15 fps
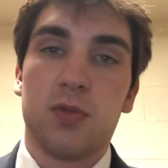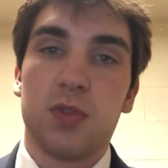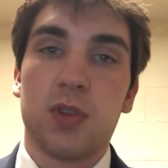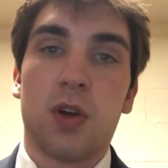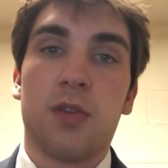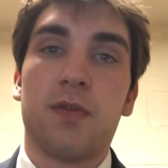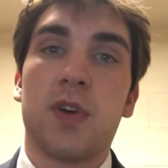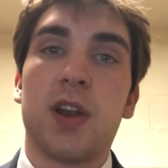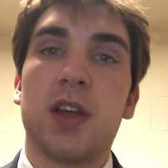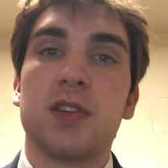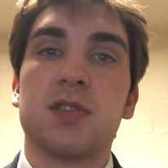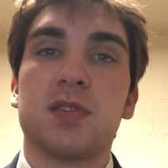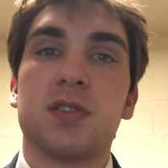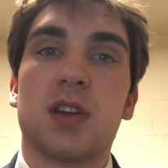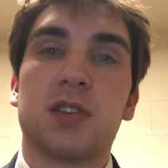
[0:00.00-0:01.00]

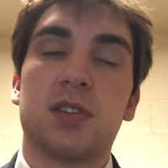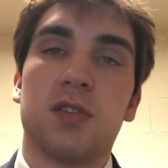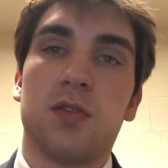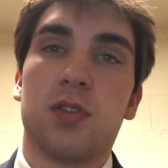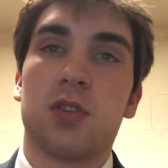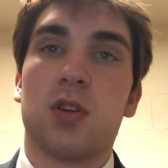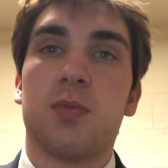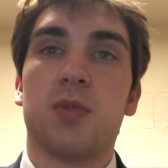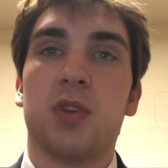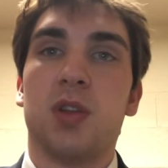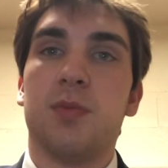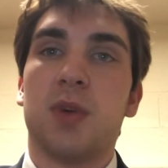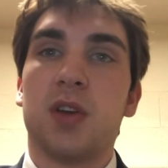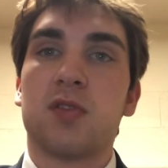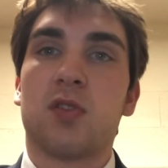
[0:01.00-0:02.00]
financial section of our company
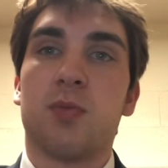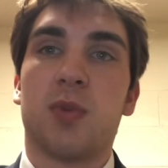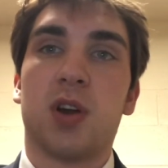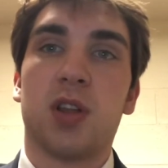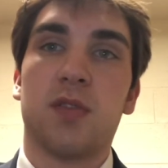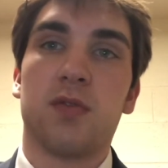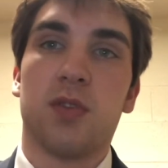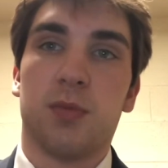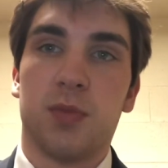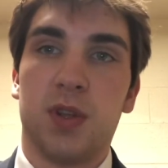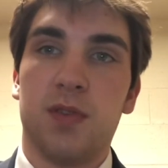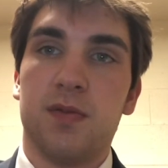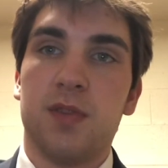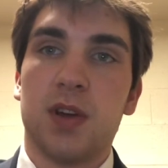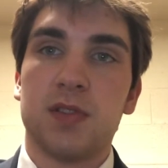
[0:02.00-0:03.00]
makes our money from
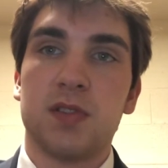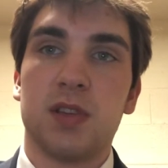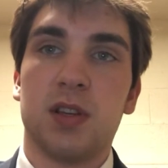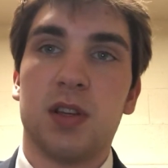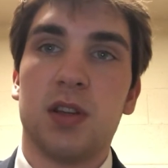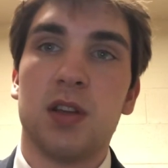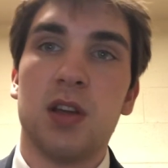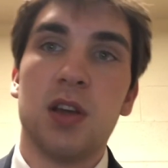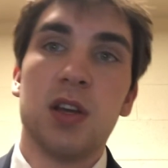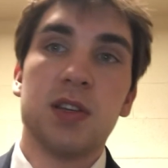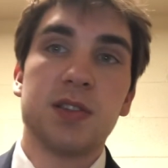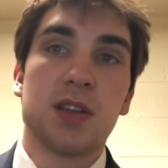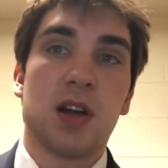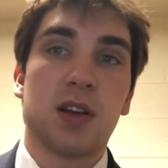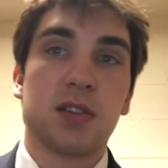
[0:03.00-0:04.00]
investing
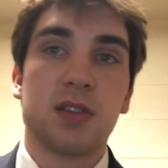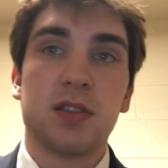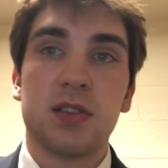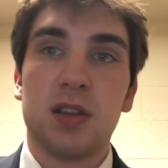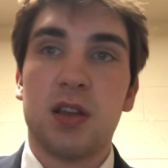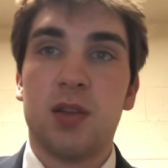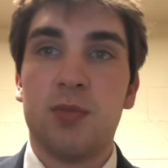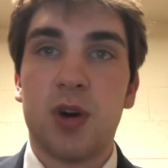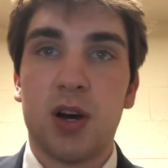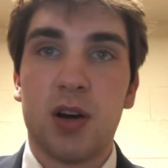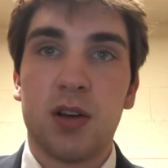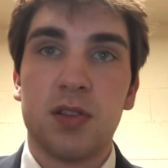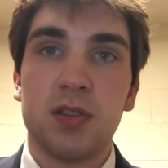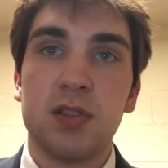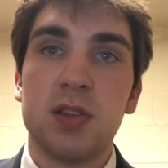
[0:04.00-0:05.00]
stocks and
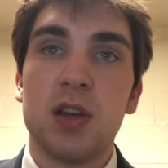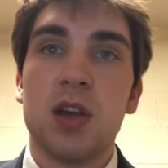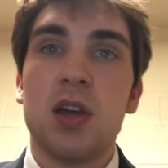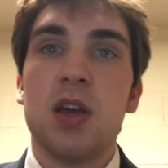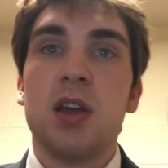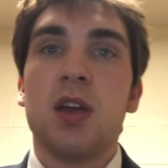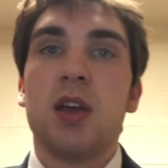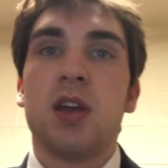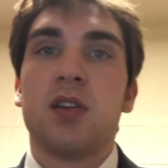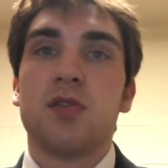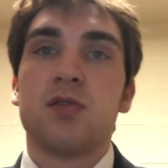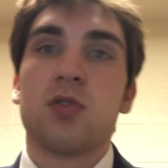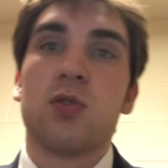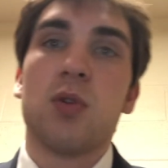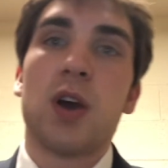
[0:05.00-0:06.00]
bonds, and
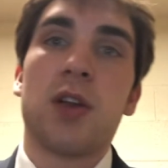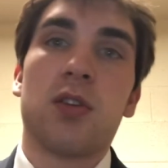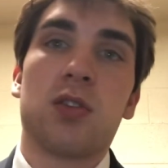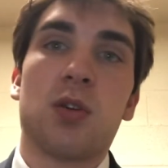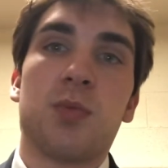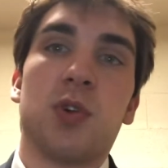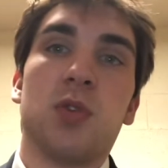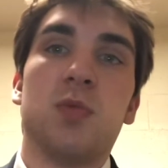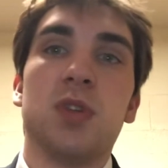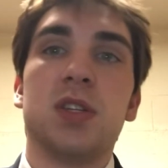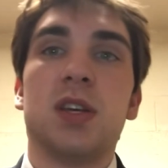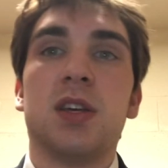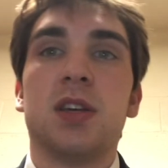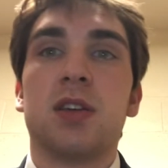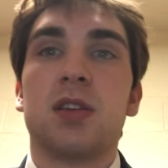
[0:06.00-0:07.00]
so at our company we
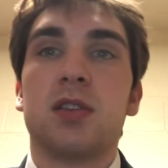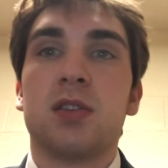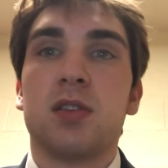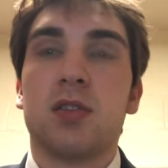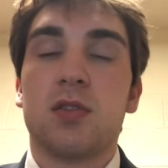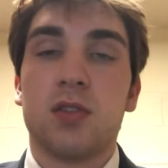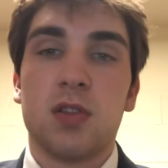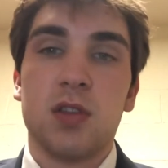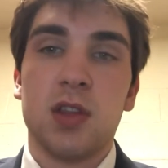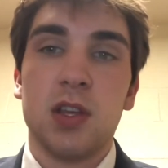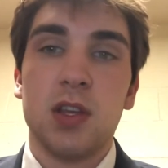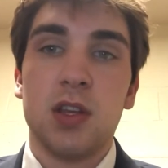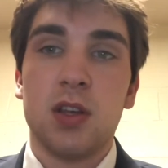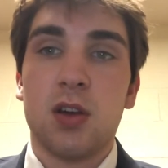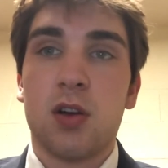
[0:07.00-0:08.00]
take
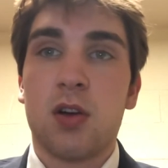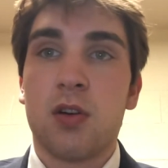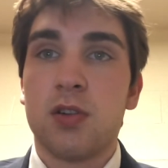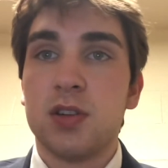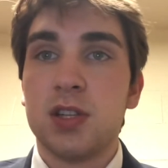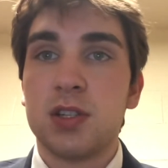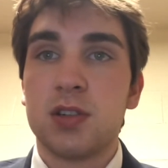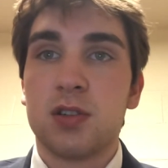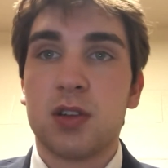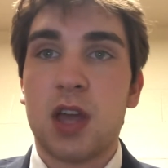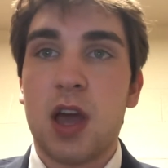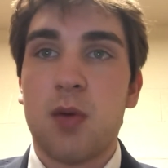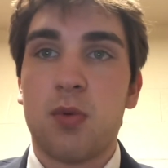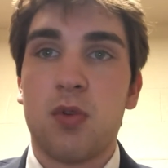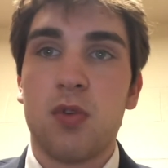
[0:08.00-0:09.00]
our additional
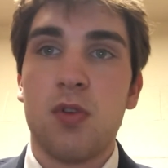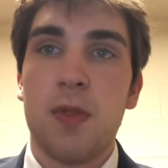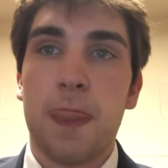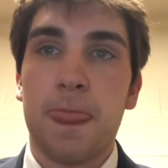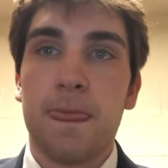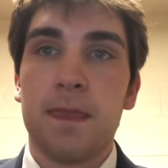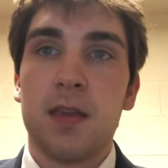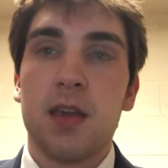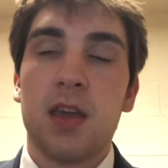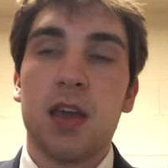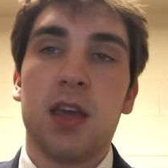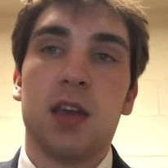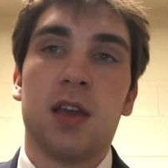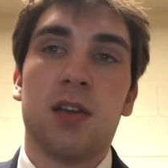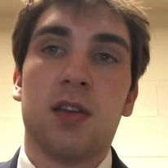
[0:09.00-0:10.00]
capital,
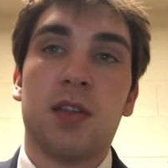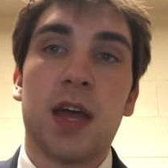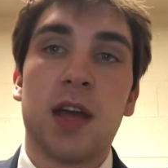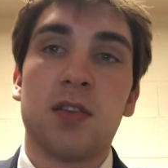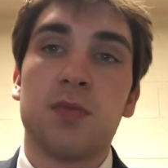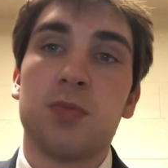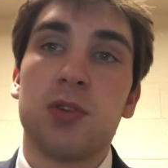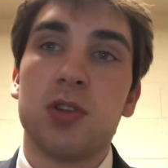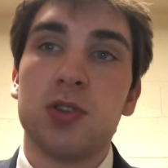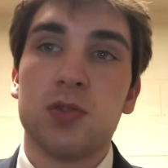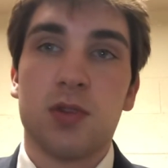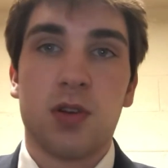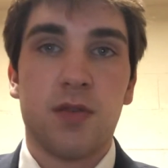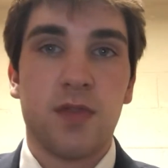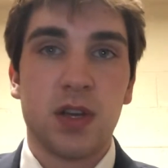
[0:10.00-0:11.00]
and that is put into
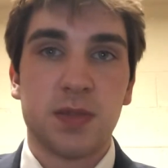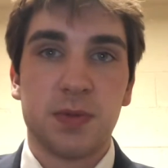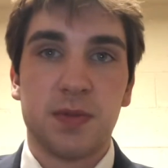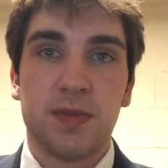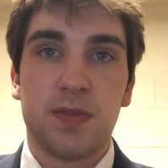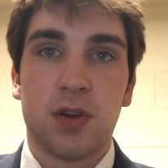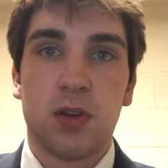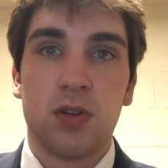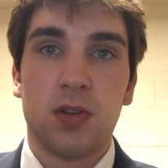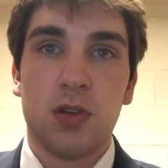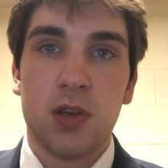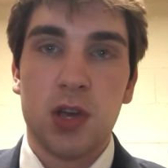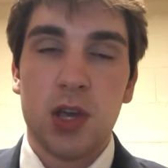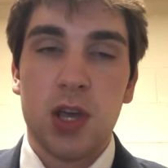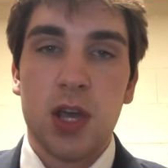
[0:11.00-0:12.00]
our investment fund,
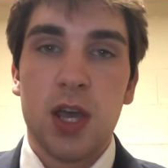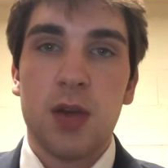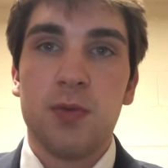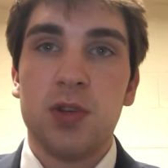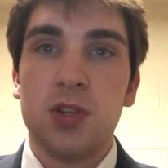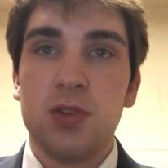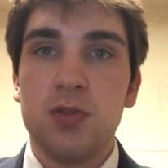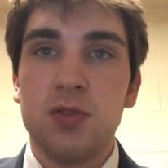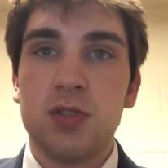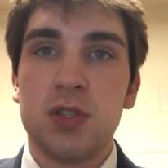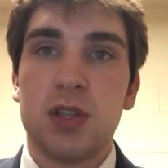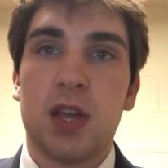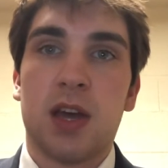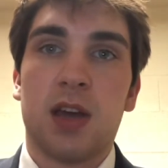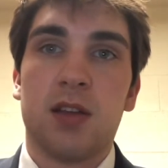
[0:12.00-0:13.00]
and we use
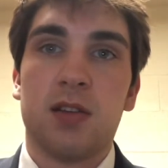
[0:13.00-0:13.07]
that